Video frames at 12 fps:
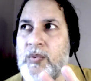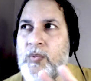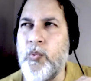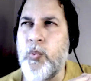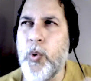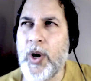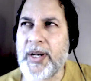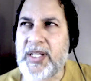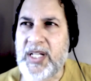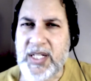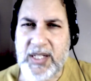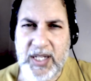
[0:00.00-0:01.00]
what
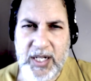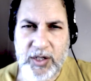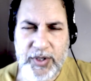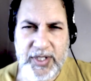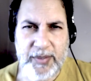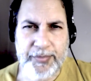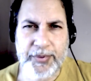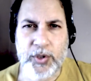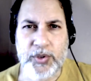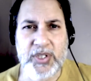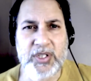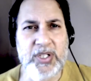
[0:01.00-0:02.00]
he did or his
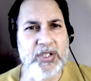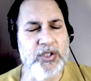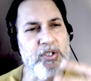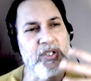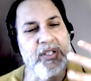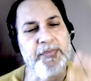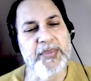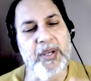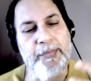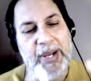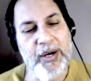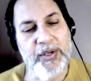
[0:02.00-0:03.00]
approach. There's just something
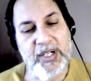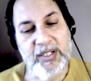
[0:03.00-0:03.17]
about it.